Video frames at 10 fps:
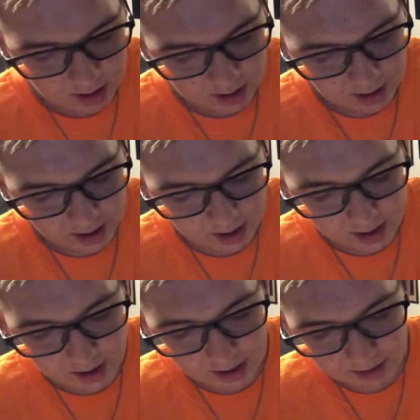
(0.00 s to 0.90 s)
and
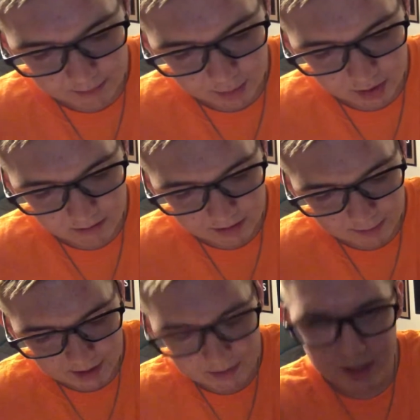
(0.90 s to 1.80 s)
the book was
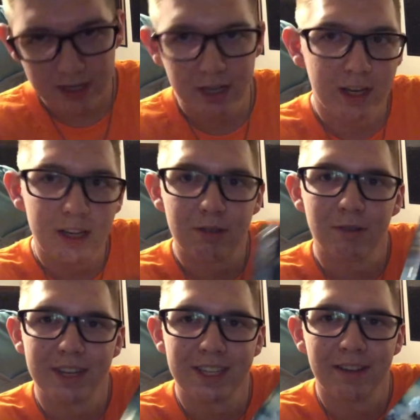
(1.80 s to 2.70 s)
published in
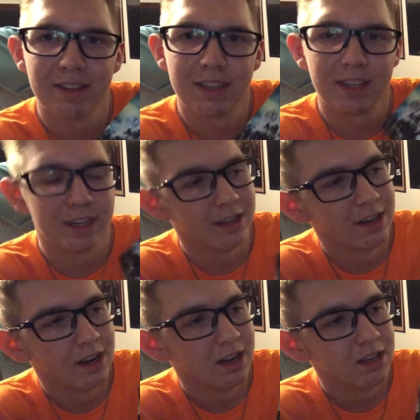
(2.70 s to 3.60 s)
2017.
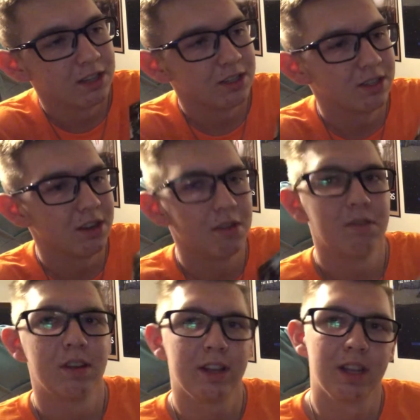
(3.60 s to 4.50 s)
So,
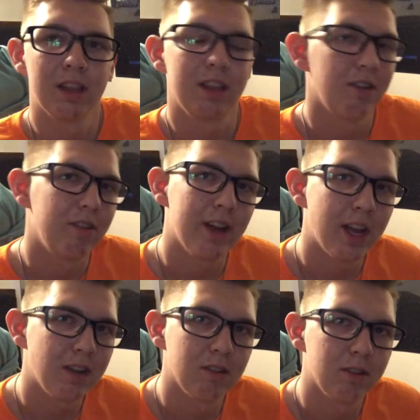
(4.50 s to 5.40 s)
in theory, I
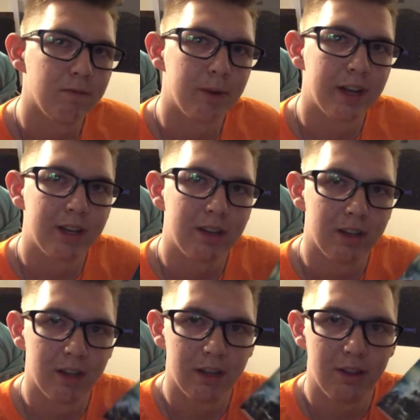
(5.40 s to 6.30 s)
could have bought
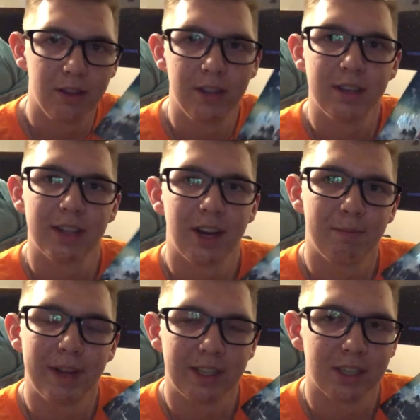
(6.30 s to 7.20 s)
the entire
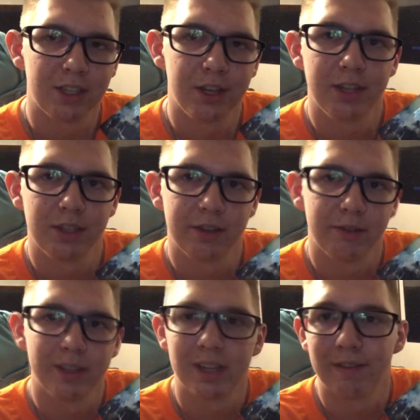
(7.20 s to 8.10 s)
Magnus Chase
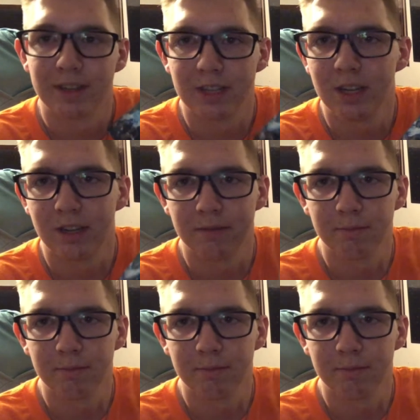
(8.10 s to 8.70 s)
trilogy. 2017.